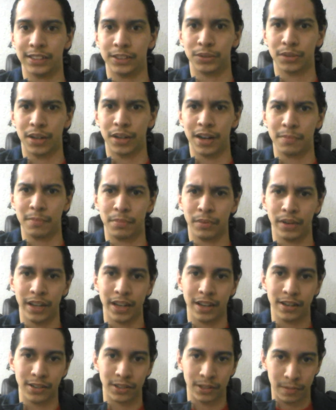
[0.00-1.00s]
and try to
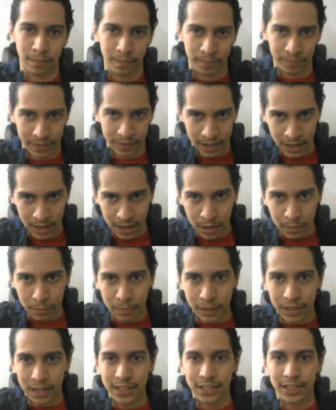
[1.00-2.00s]
bring in some
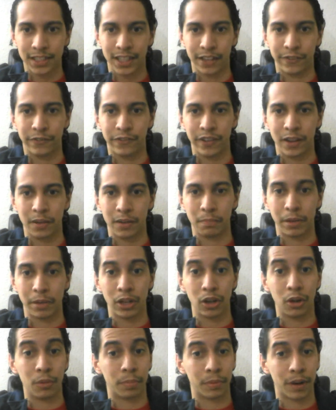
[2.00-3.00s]
pieces that fit
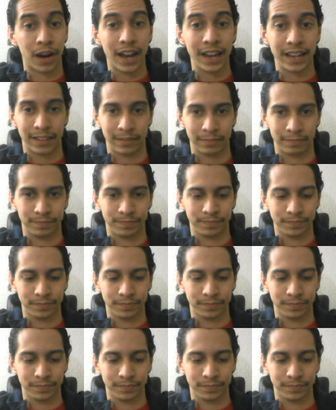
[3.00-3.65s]
Bill O'Brien.